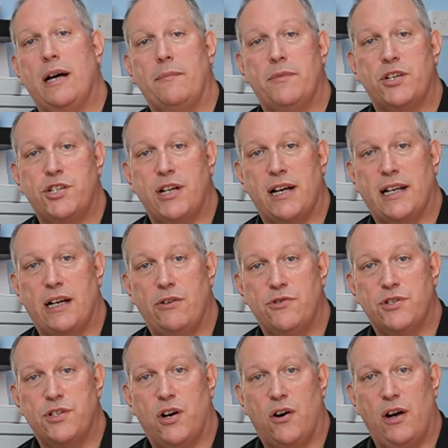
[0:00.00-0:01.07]
up the
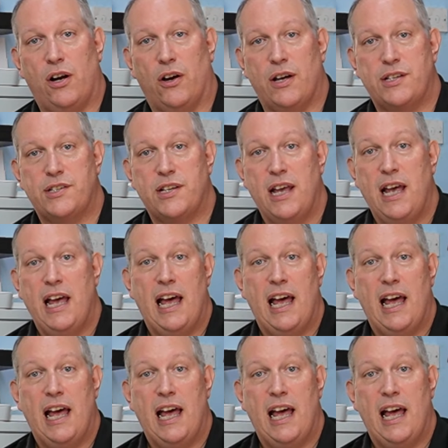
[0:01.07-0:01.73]
shadows and highlights,